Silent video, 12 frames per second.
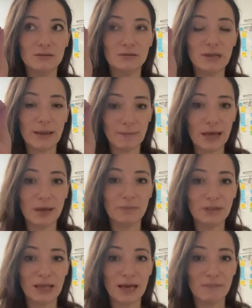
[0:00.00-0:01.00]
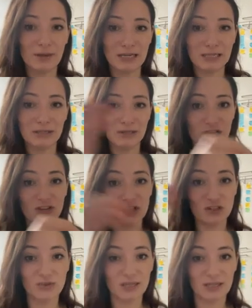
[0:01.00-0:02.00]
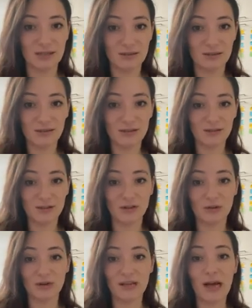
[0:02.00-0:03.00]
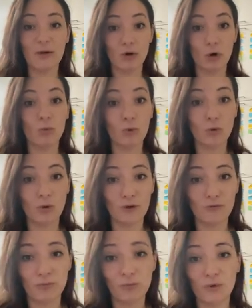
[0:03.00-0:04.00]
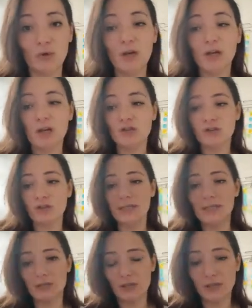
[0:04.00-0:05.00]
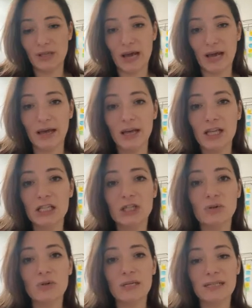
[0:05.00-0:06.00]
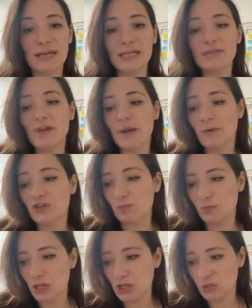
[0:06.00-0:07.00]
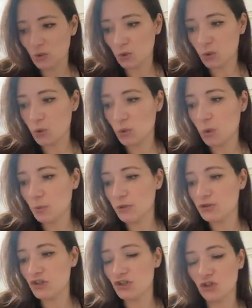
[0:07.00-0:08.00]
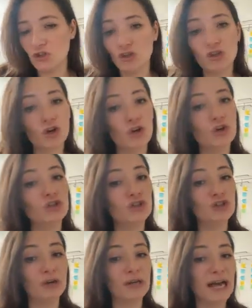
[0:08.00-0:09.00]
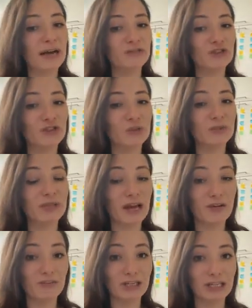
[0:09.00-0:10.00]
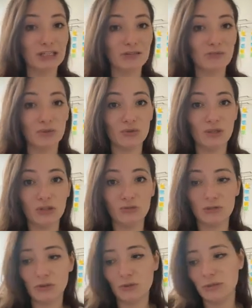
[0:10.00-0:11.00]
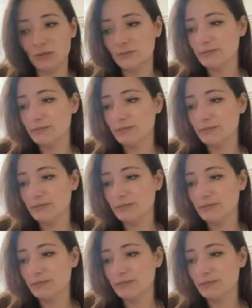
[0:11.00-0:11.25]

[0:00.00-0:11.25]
that my listeners are actually using, an hour or more, often more, to listen to that. So that's very much a personal call, but just so you know, you don't have to use every interview that you record.